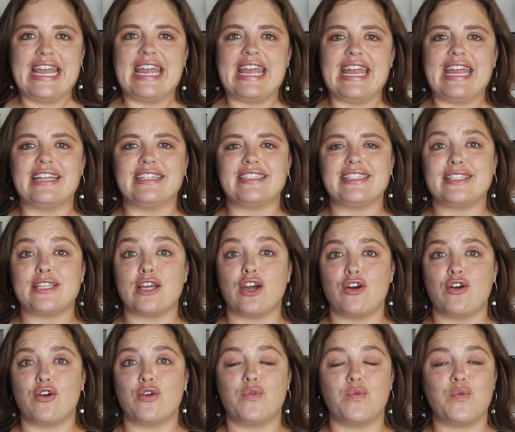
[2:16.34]
And
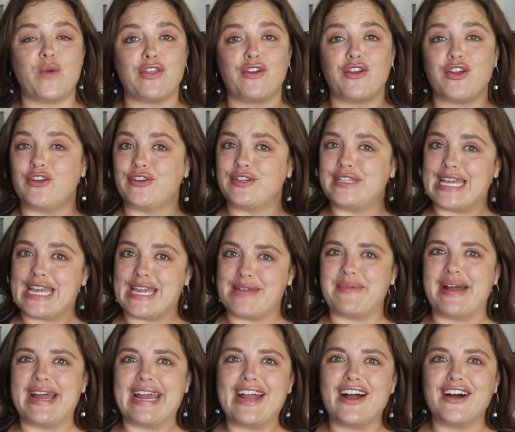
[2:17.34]
so whether you're taking
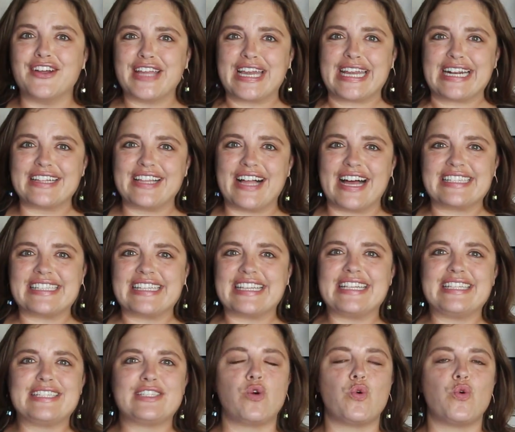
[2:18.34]
my online
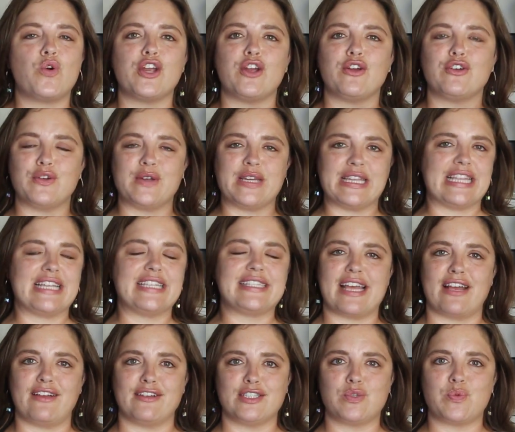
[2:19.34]
classes or you're doing this
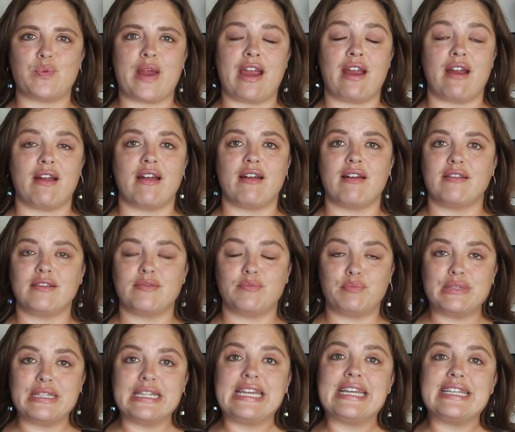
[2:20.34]
elsewhere,
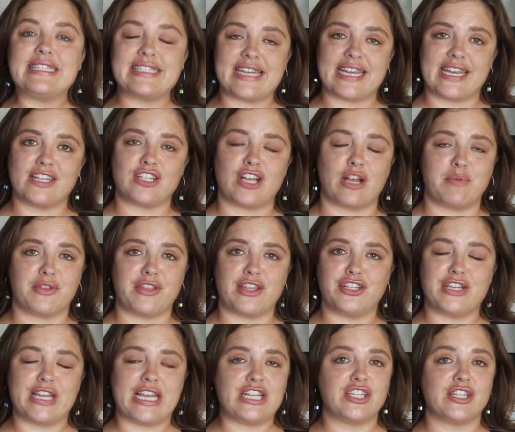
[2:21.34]
please take a childbirth
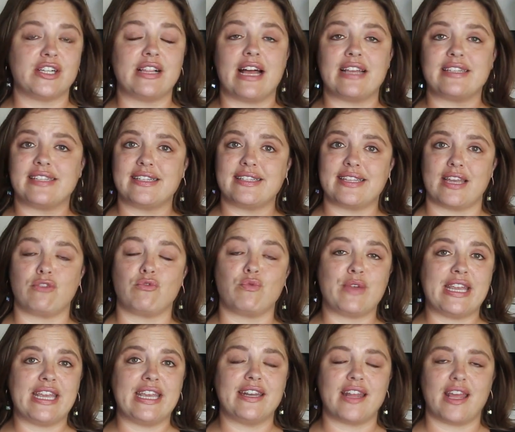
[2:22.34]
education classes and
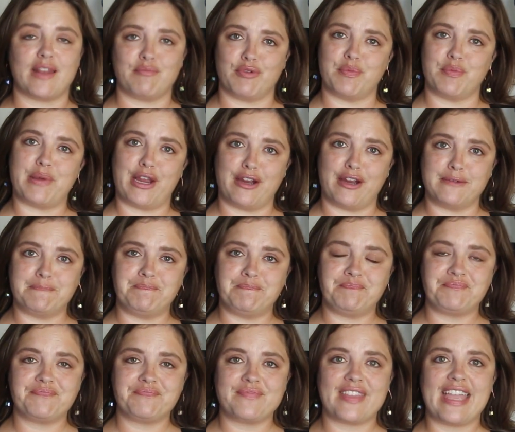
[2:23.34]
read and prepare.
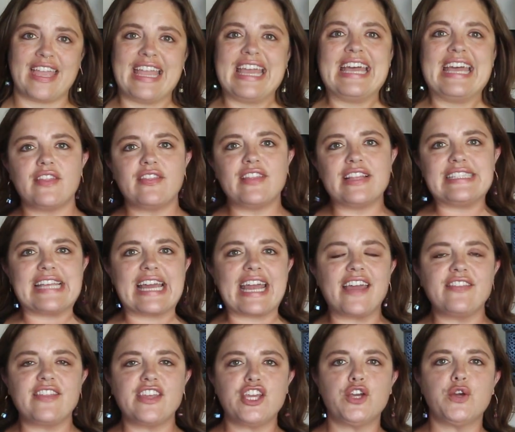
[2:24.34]
The
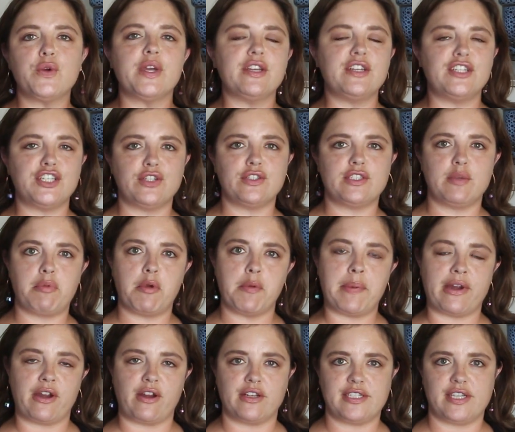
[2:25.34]
second thing you can do to
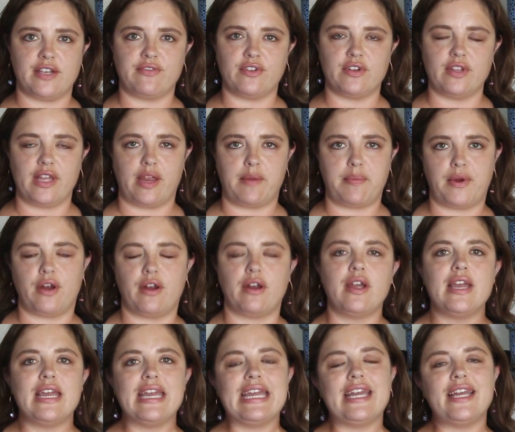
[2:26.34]
prepare yourself for labor
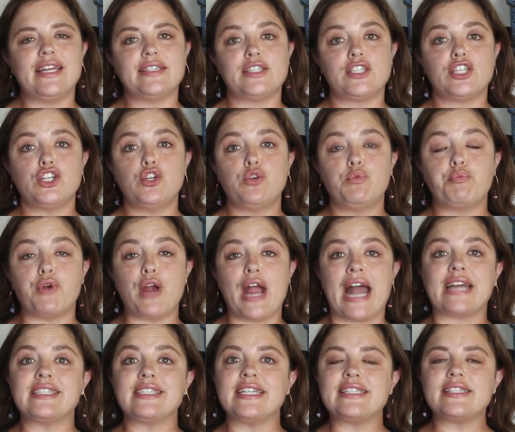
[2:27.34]
is to
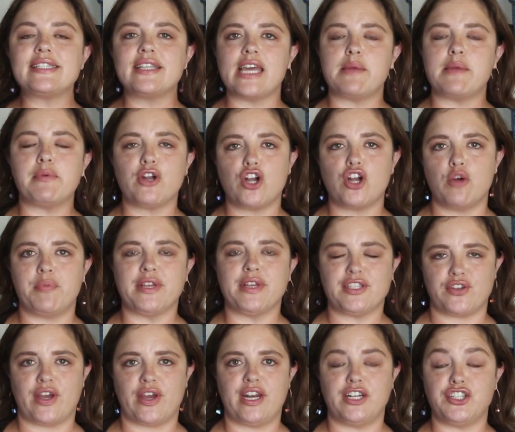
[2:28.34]
practice labor coping
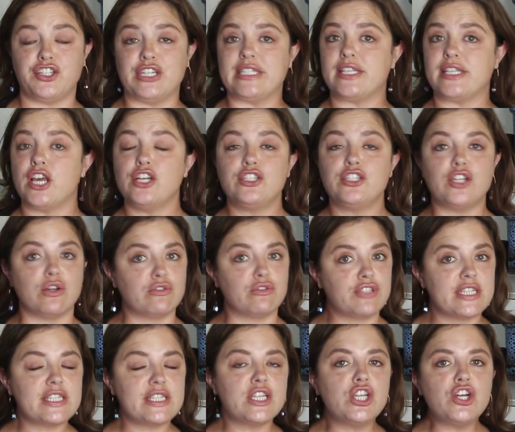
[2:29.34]
strategies.
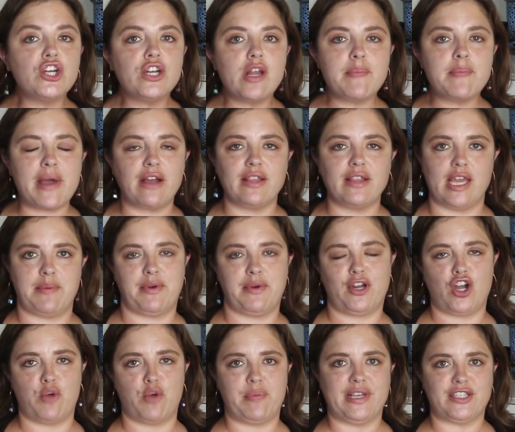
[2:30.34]
Don't just learn about
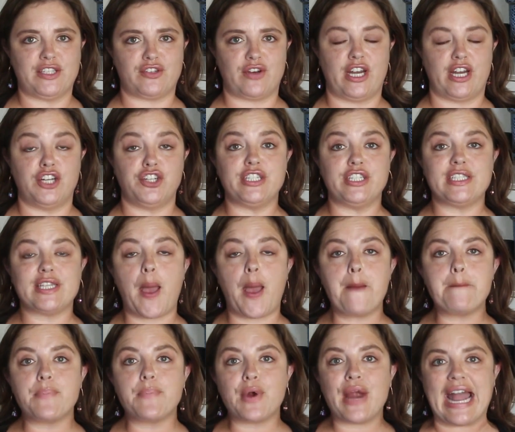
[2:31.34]
labor coping strategies,
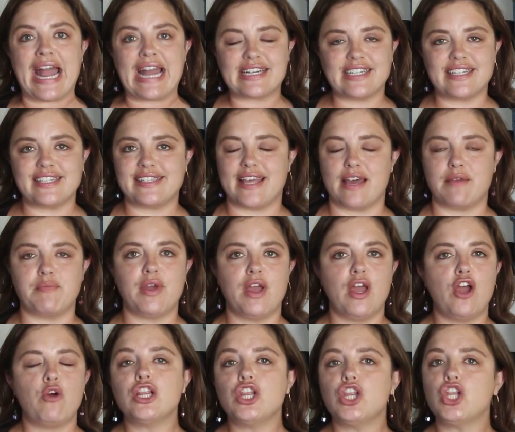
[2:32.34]
practice them.
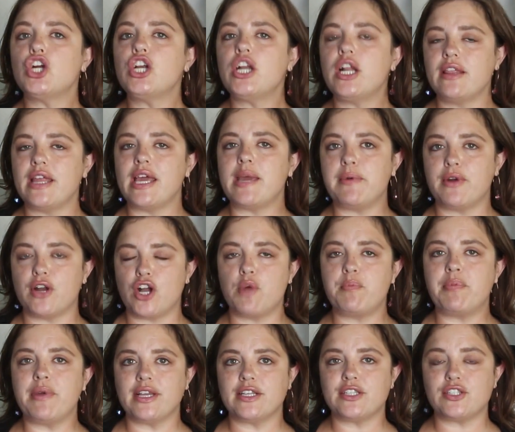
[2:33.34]
Learn a labor
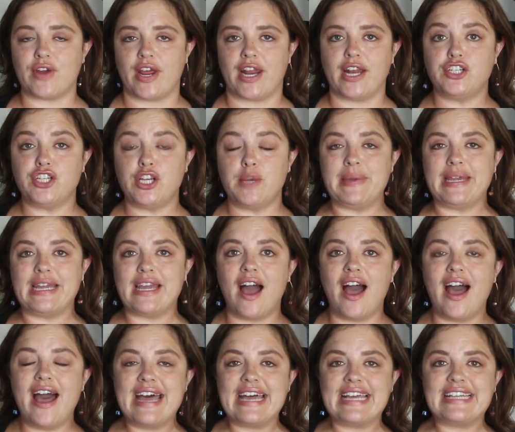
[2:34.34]
coping strategy,
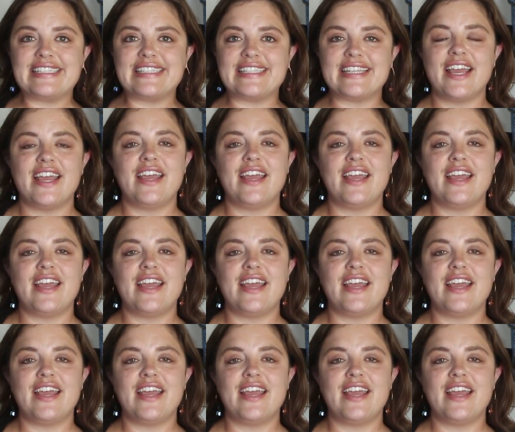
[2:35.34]
because